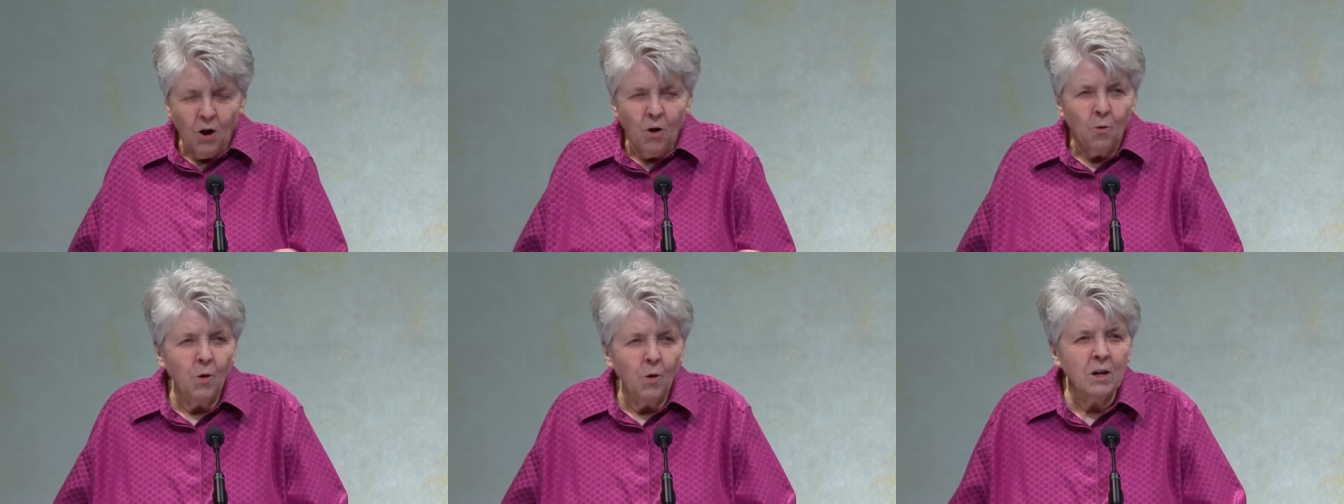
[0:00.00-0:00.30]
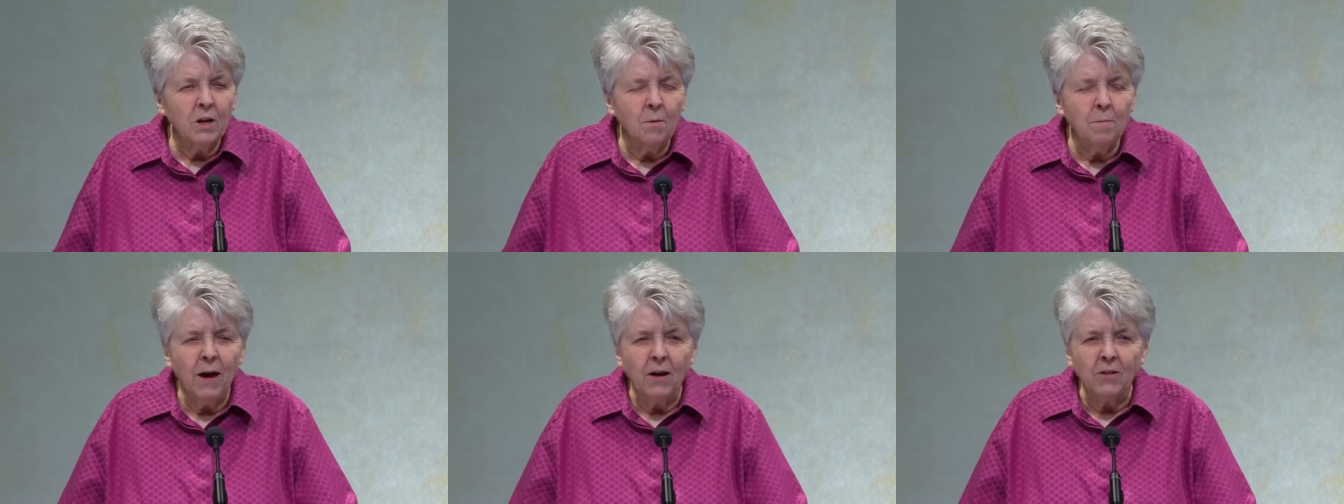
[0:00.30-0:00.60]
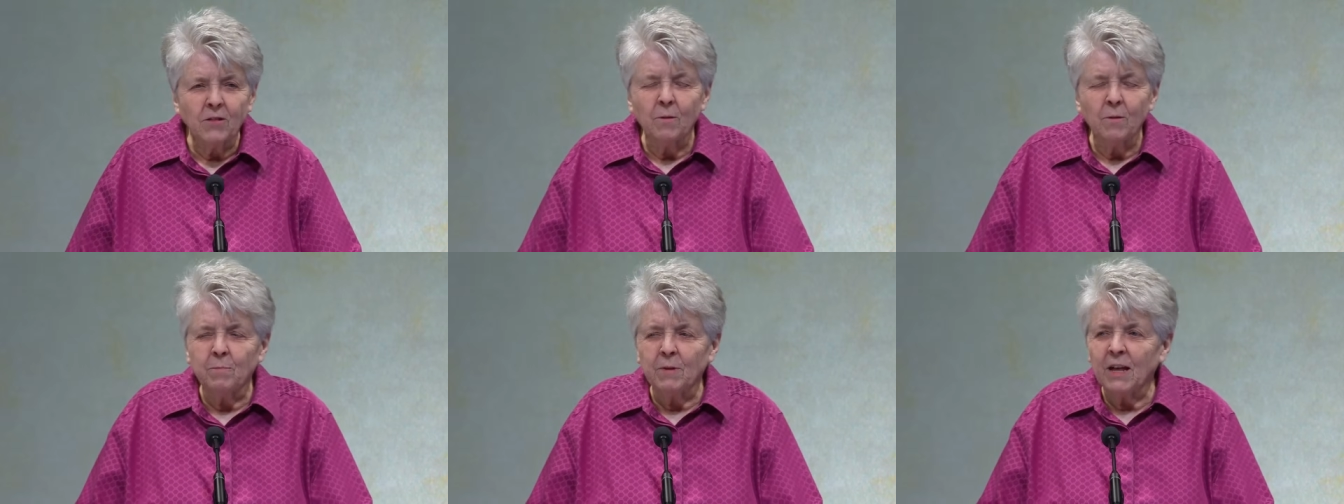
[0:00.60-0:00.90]
What
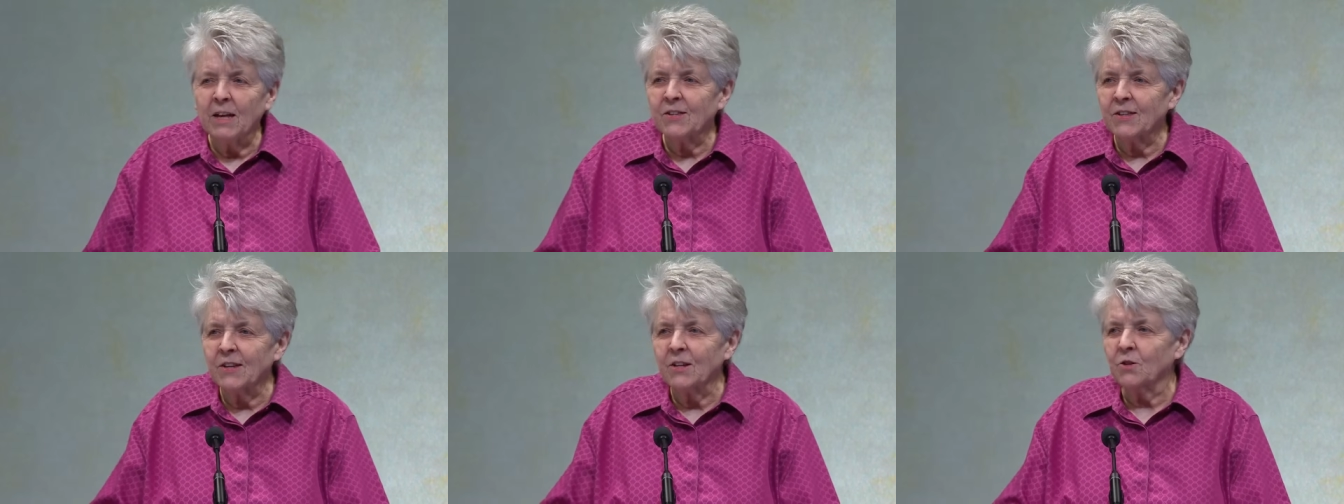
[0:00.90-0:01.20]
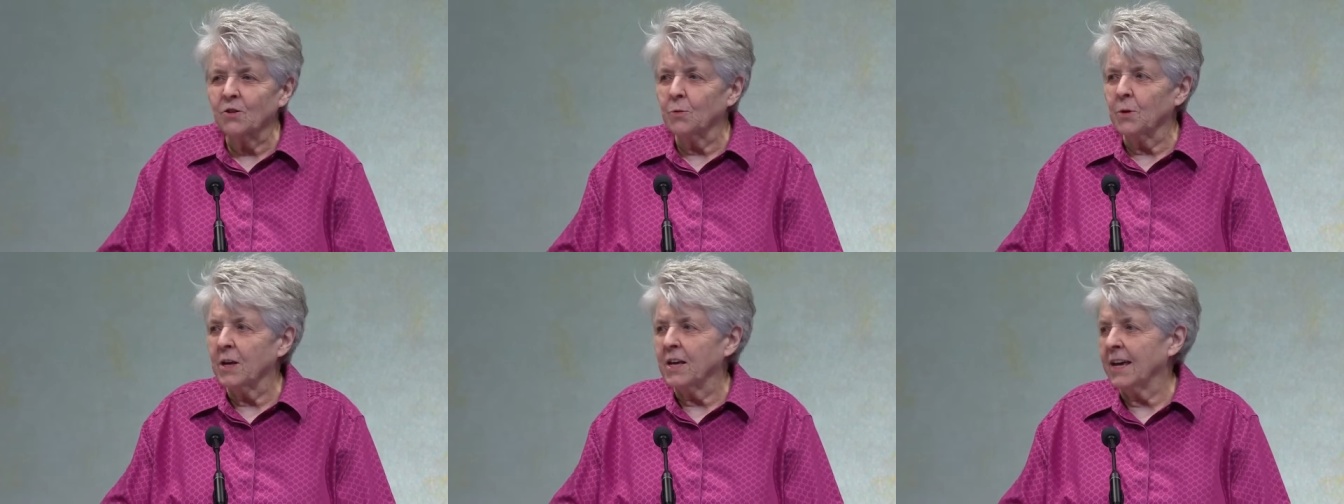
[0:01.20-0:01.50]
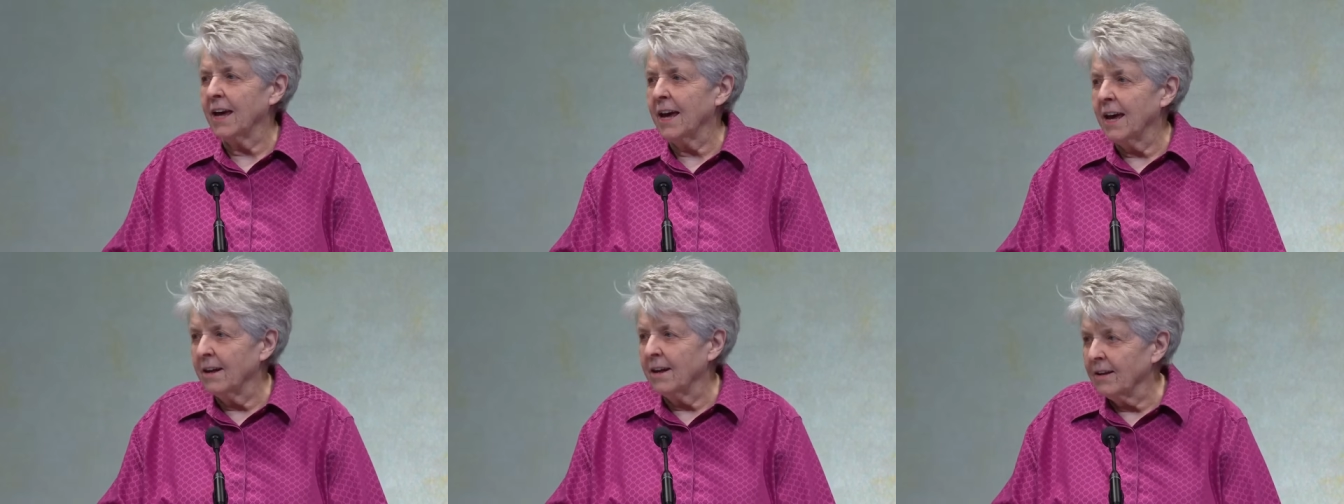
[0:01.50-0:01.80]
about the blessings we
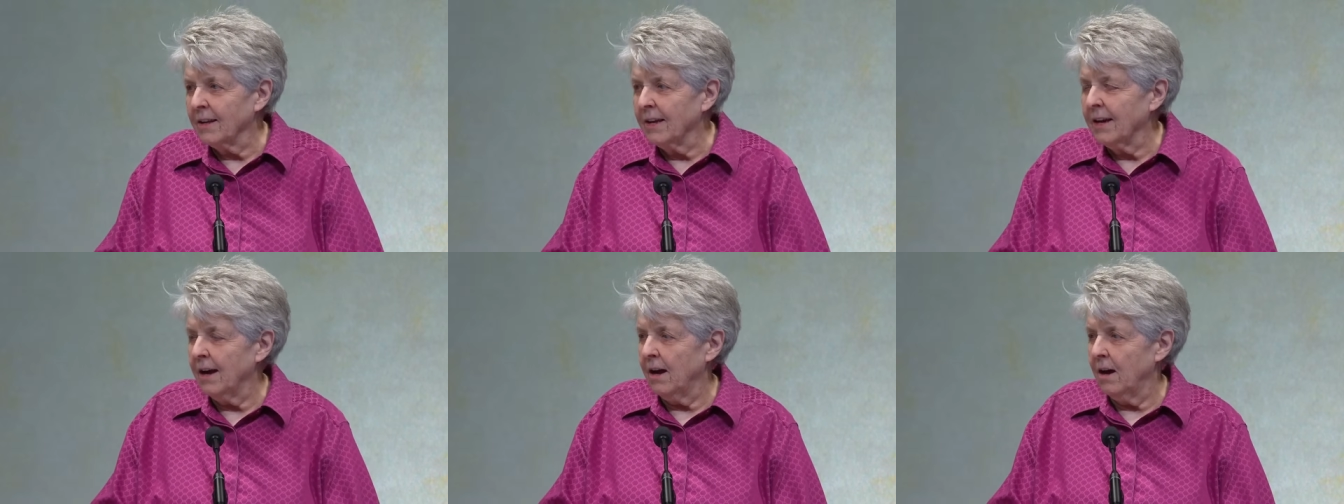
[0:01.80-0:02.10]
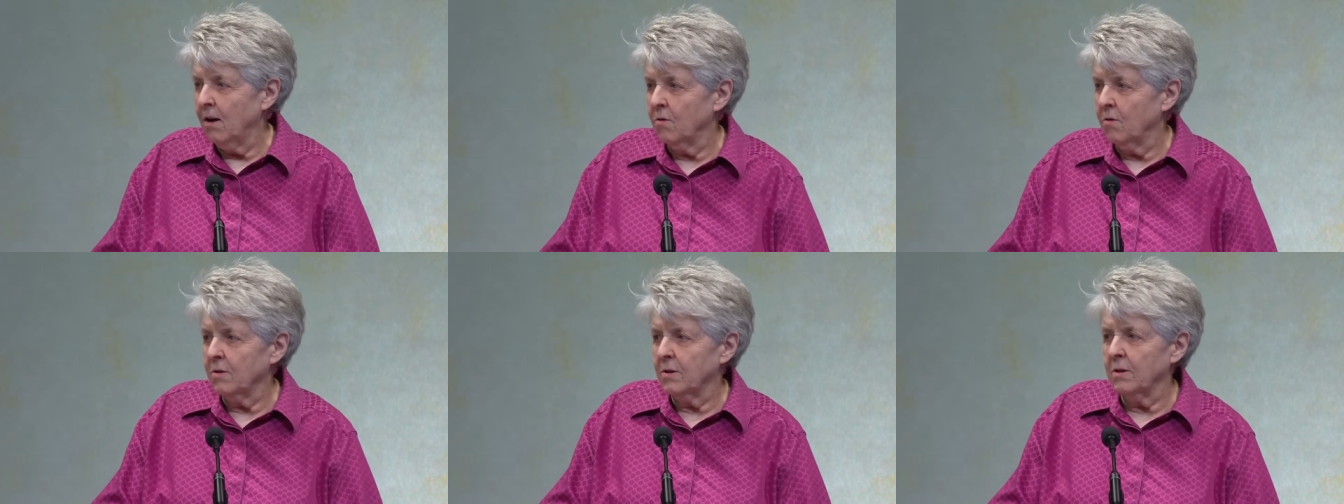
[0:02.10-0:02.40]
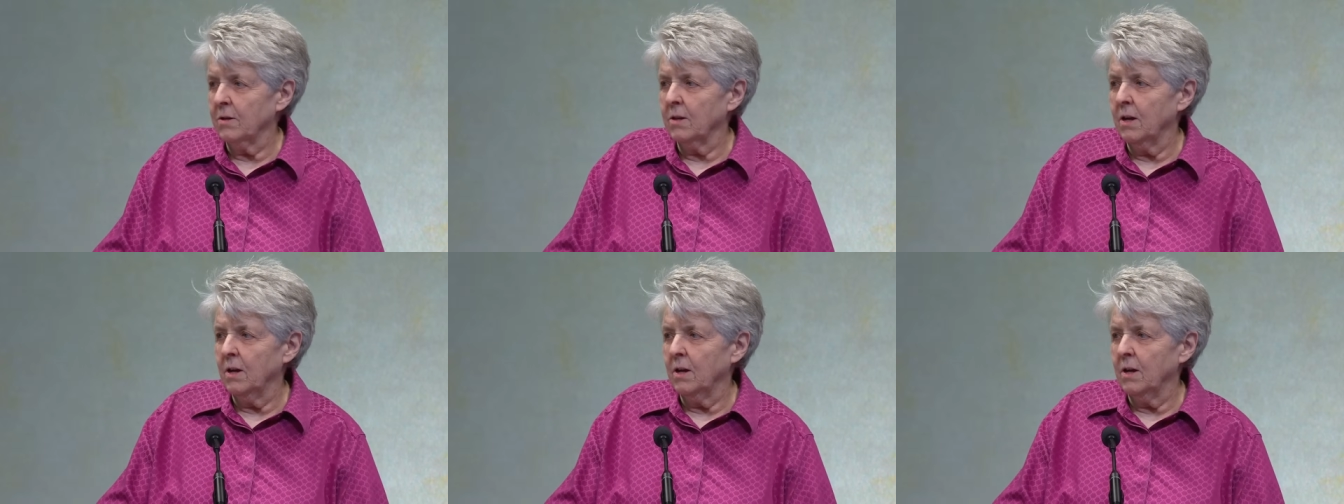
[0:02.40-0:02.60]
can't count